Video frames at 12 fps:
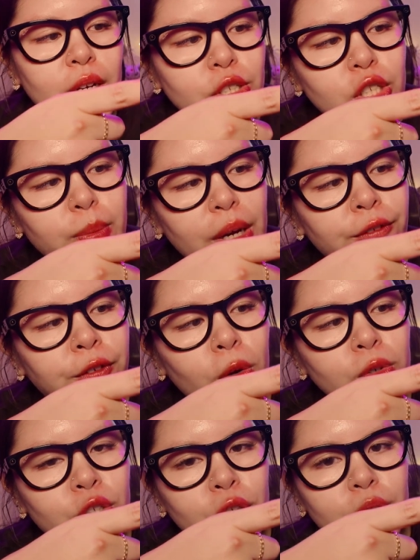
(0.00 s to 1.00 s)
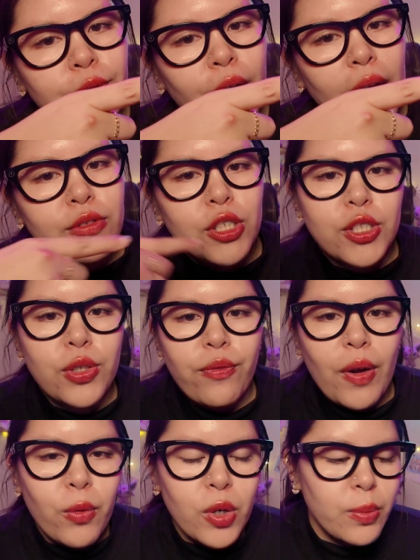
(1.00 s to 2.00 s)
So my phone turned to 5G. So if
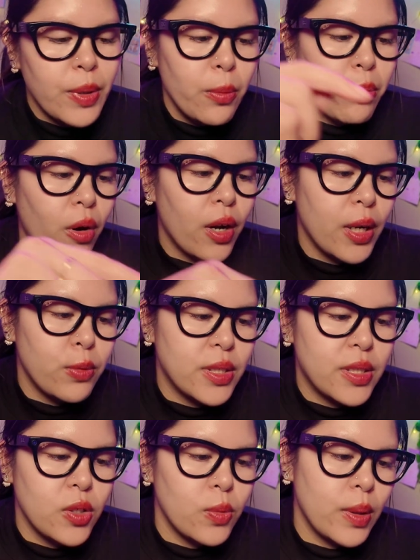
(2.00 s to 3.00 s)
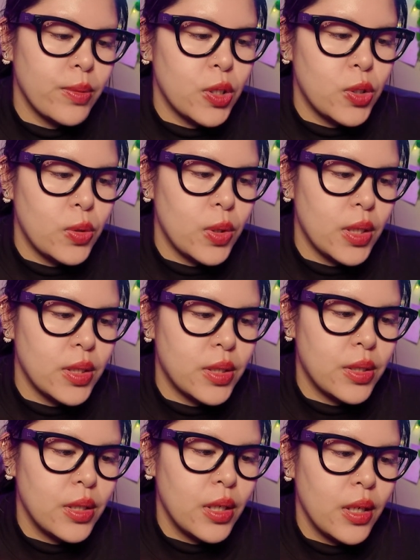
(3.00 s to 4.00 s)
I were to be abroad, I would still be able to do this.